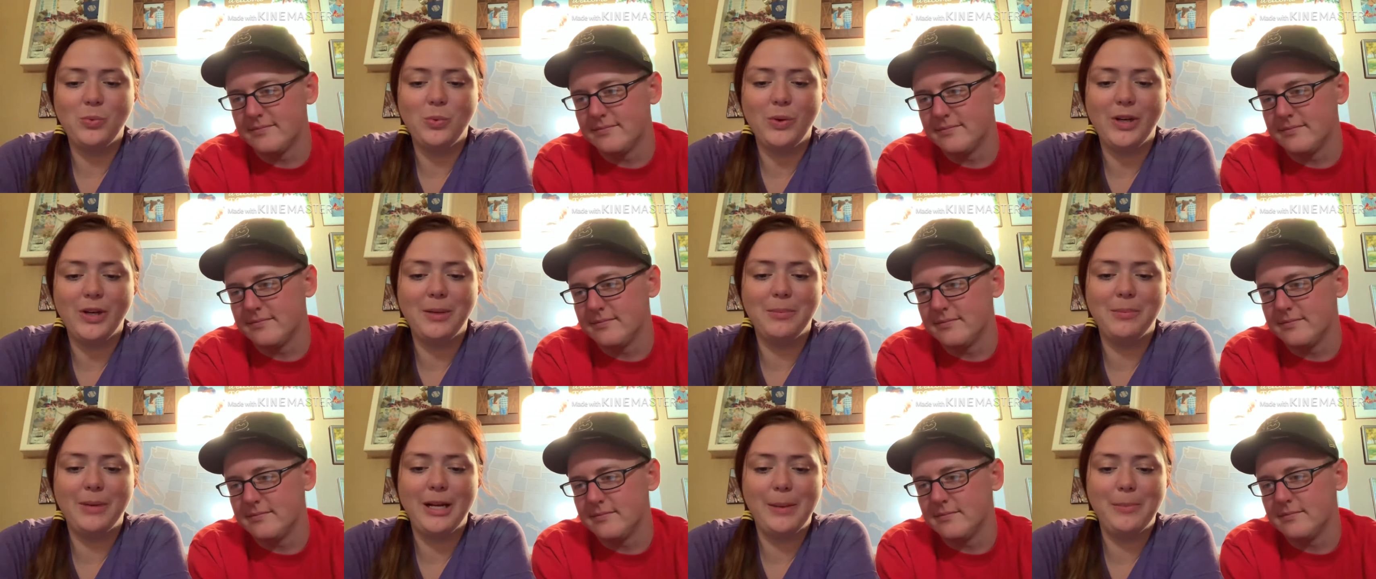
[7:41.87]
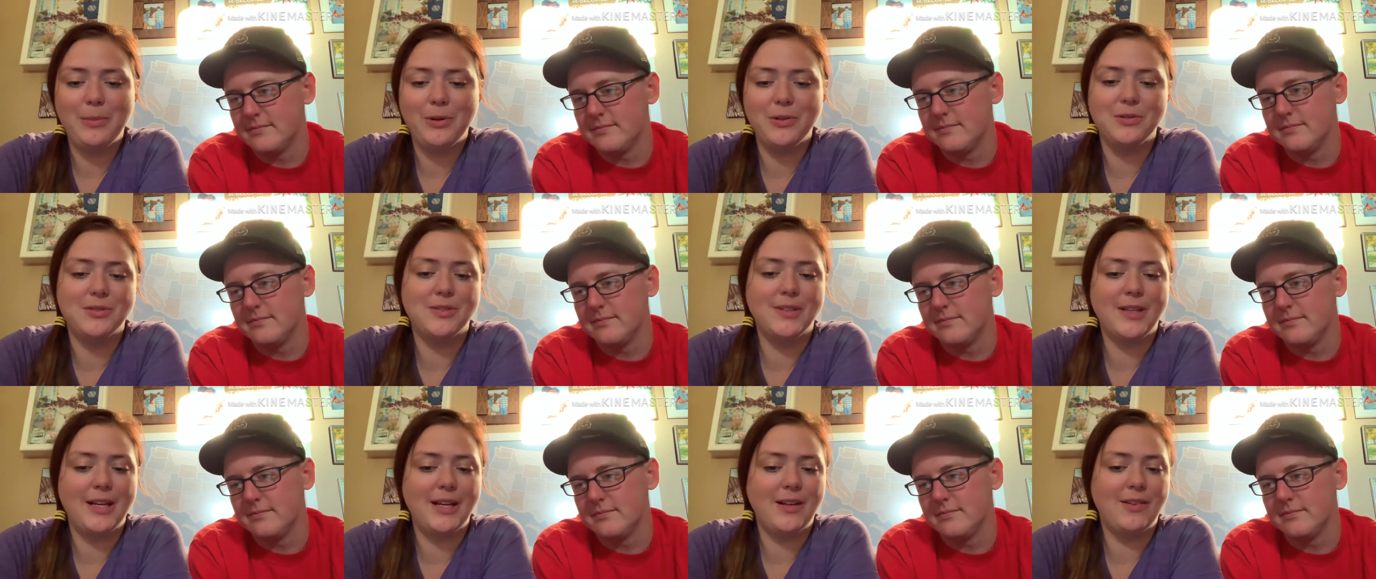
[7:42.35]
Speaker 1: What am I
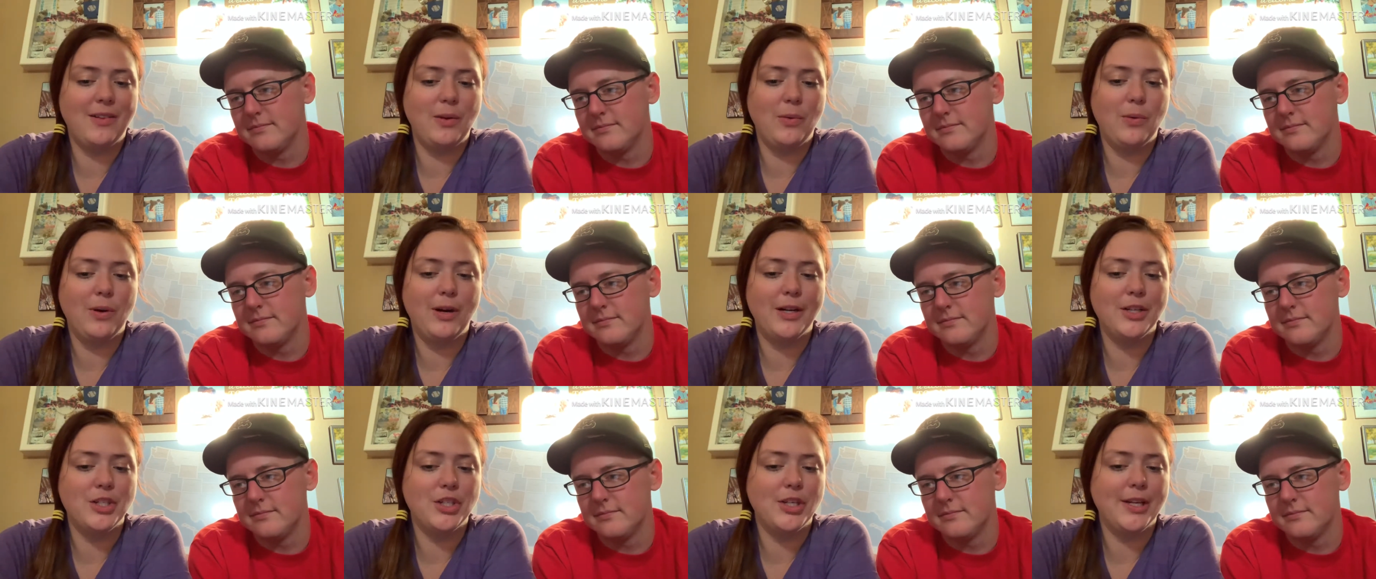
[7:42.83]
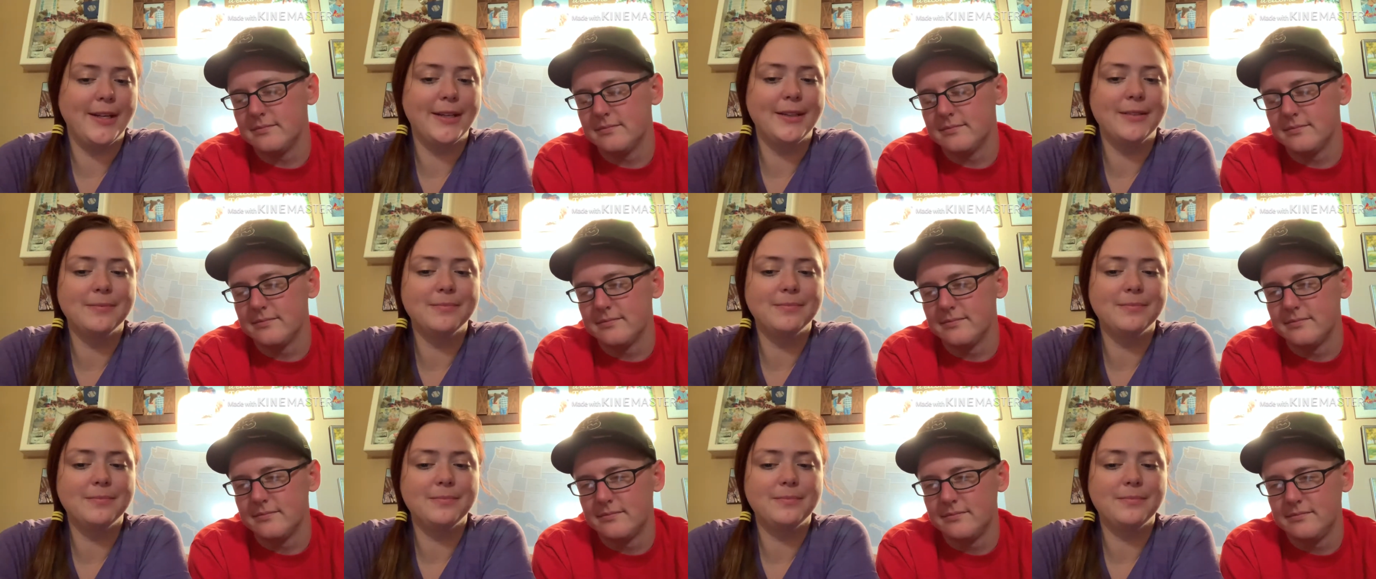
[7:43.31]
most likely
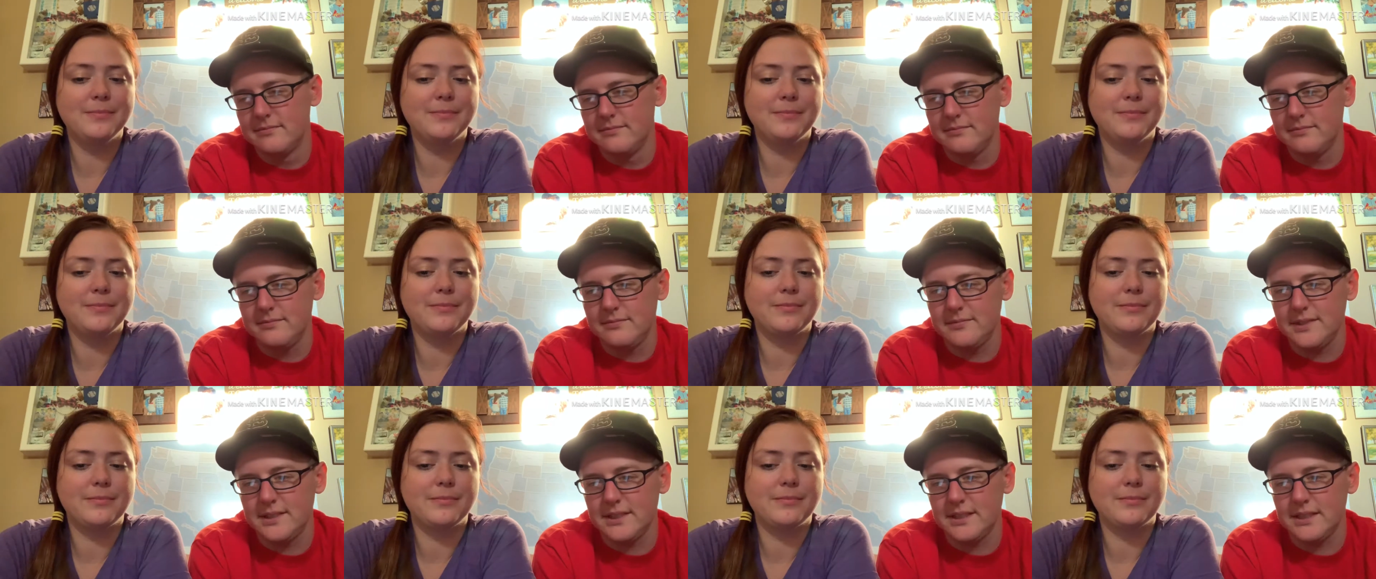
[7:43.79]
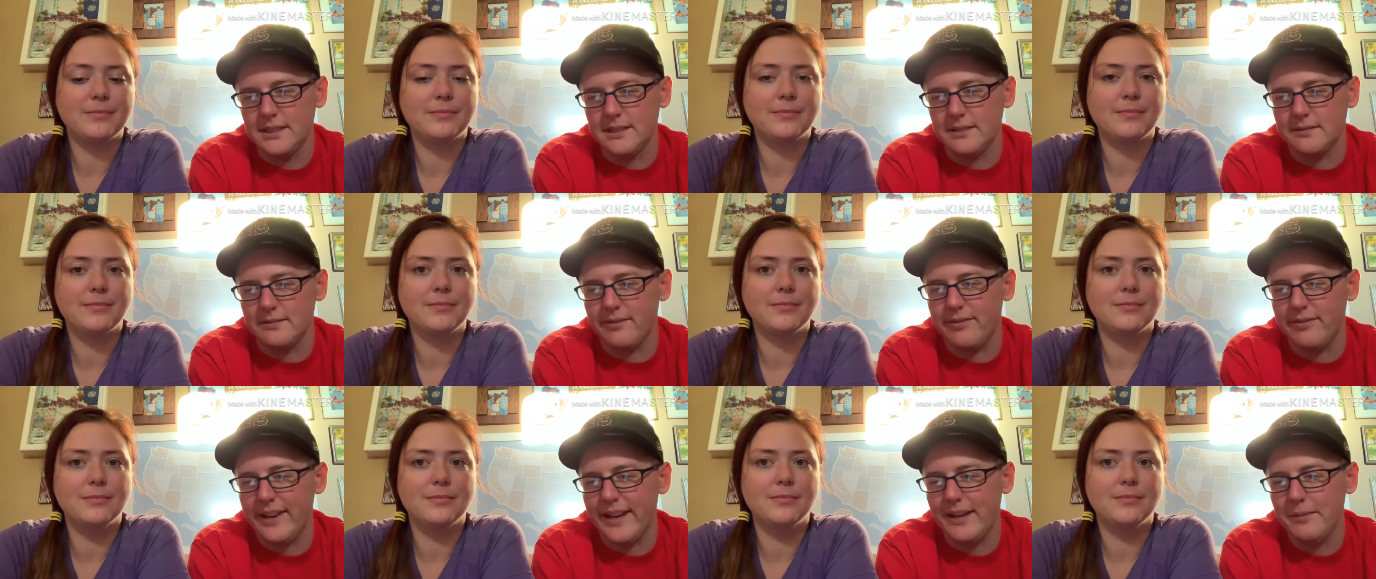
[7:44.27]
watching?
Speaker 2: My
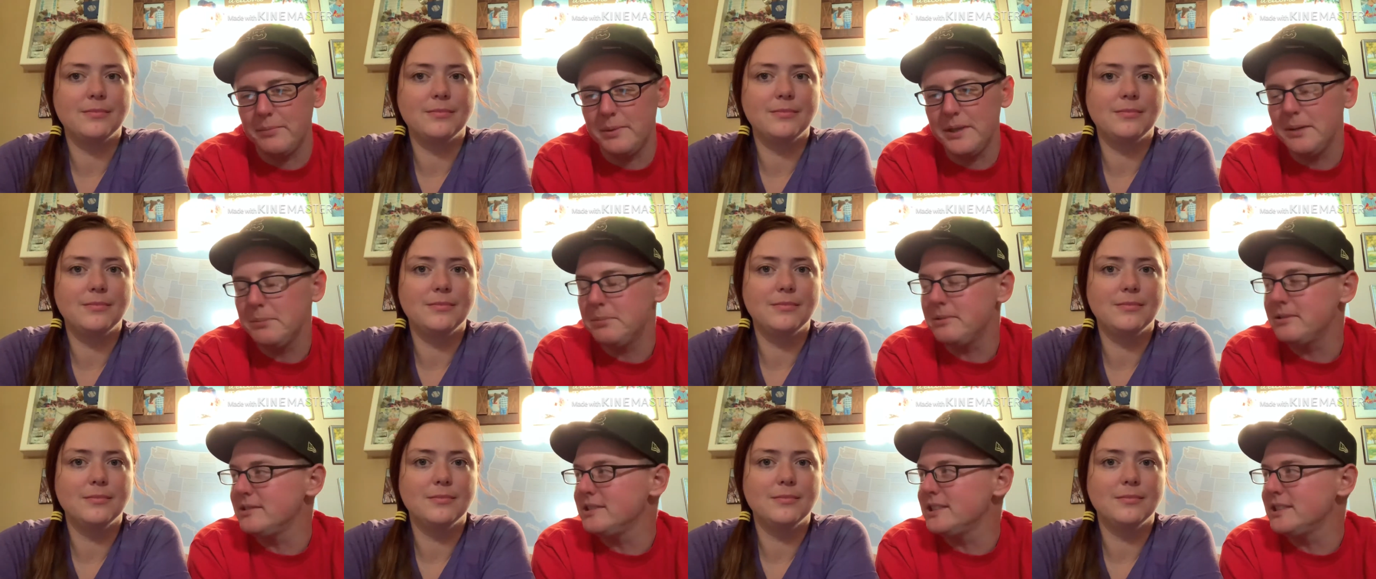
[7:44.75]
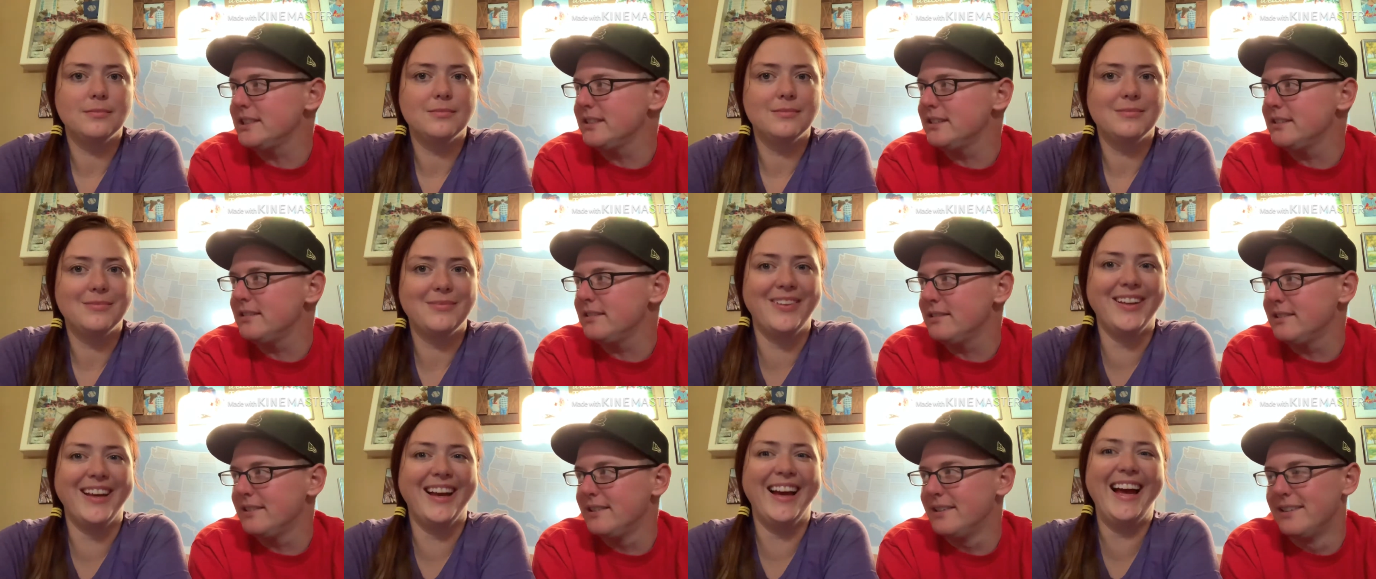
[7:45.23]
Fat People
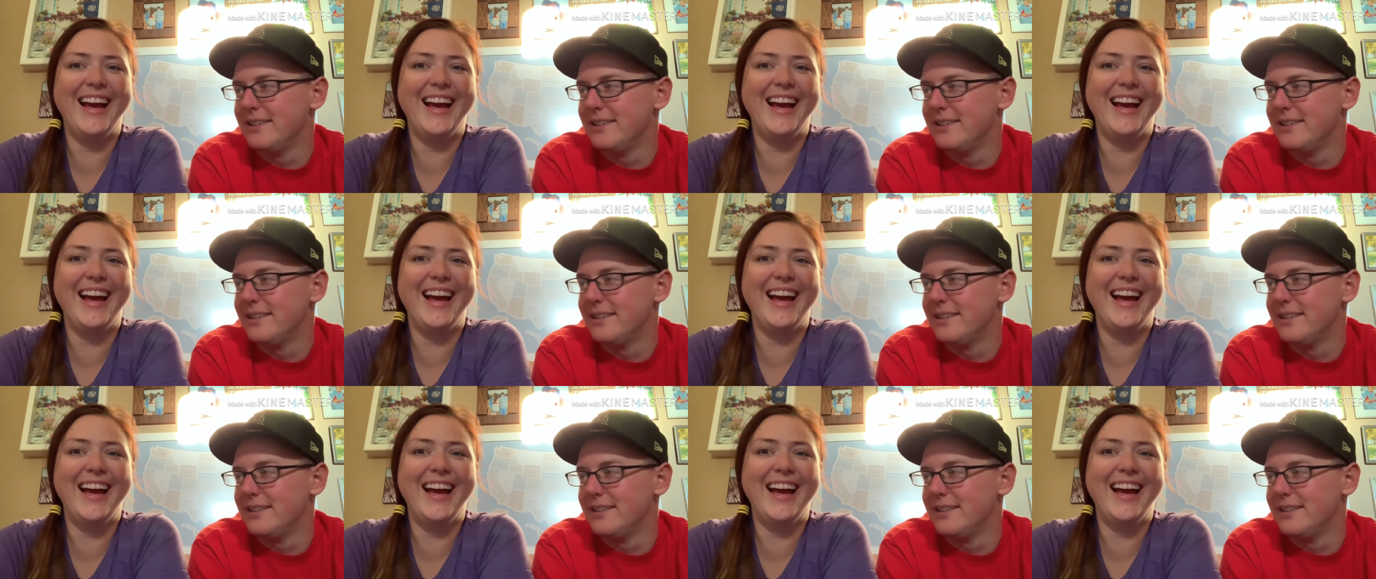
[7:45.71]
Show.